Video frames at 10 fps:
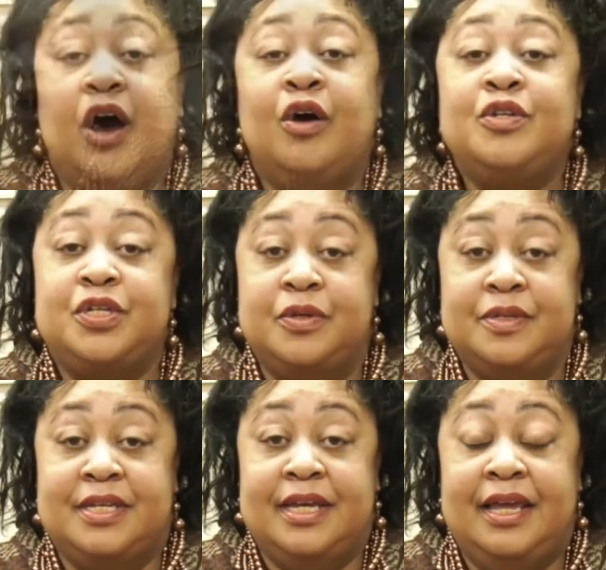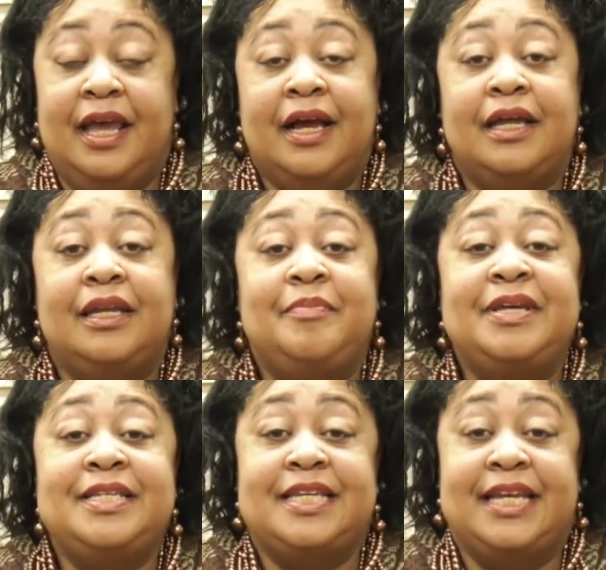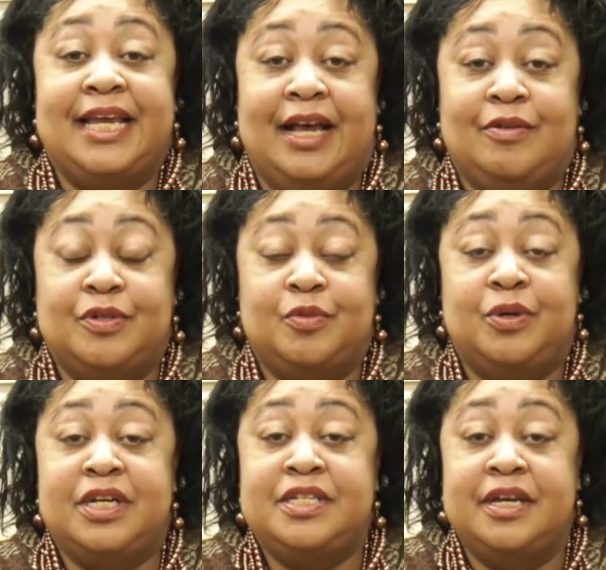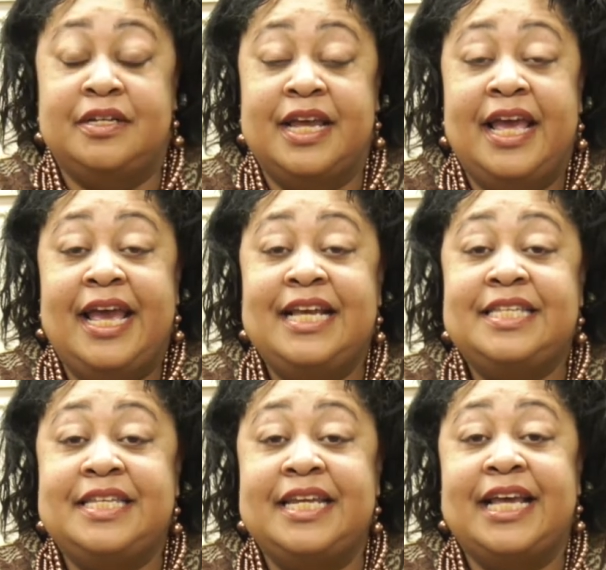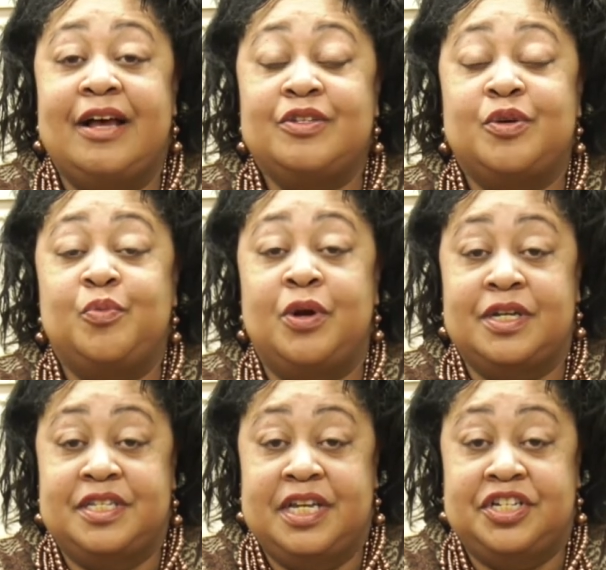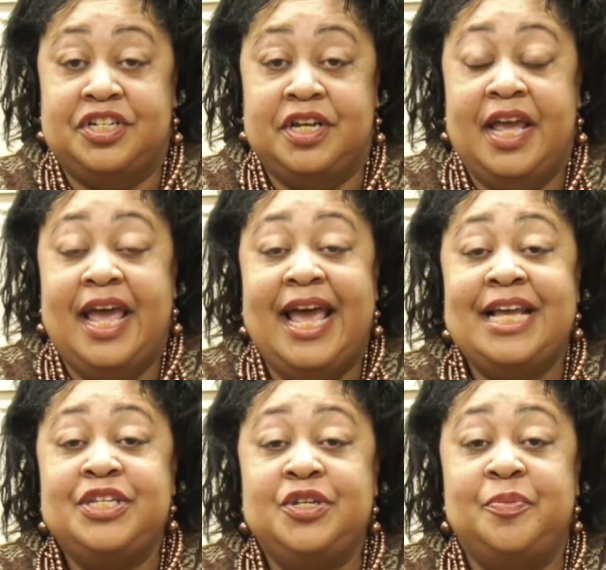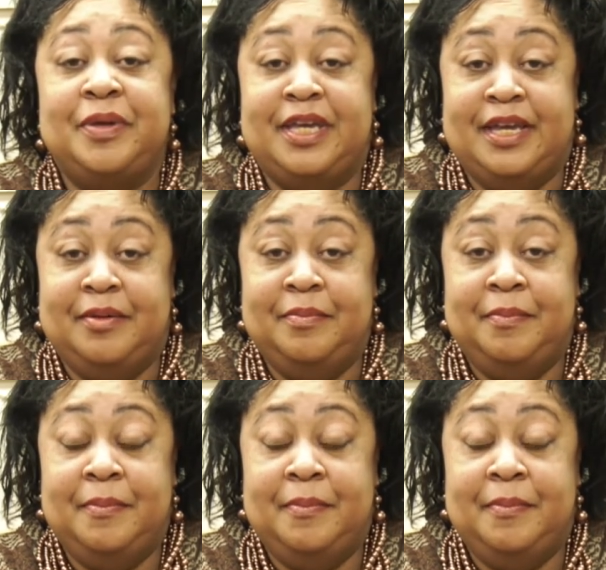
On Tuesday, Columbia City Council will conduct a City Council work session at 2 p.m.